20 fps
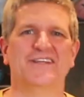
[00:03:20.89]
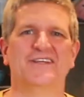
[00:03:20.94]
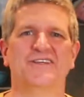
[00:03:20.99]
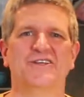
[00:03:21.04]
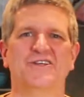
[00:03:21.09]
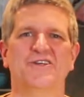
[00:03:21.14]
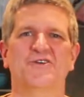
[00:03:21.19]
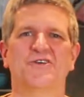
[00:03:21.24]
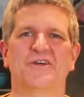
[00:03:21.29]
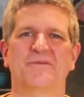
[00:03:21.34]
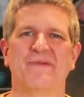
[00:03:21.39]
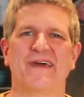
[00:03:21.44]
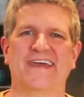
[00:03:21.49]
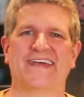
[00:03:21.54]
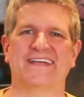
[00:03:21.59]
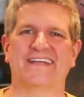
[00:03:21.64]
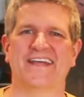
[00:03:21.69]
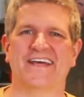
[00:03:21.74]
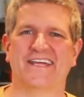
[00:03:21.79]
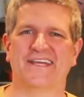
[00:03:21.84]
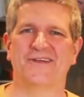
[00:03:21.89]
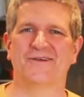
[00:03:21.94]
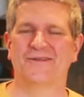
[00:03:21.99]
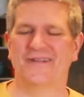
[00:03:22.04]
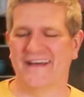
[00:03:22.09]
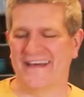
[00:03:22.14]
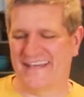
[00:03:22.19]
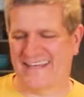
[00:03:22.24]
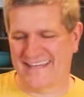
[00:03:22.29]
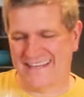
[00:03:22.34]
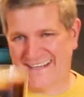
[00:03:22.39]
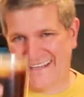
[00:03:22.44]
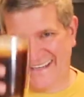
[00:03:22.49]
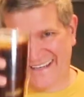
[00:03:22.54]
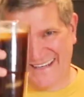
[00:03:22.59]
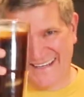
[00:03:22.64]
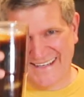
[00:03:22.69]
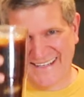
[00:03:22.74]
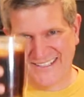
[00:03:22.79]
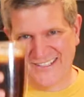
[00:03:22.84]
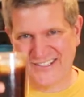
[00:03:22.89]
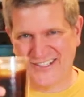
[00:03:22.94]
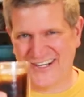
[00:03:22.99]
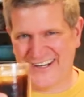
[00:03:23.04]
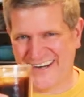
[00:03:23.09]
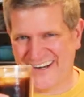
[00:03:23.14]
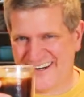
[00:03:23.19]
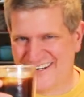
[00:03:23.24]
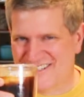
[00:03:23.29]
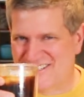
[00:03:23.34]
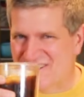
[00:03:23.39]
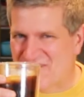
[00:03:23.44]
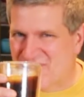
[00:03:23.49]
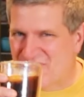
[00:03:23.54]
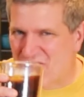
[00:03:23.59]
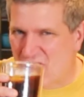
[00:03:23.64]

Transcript: You can make it like you like it. Cheers.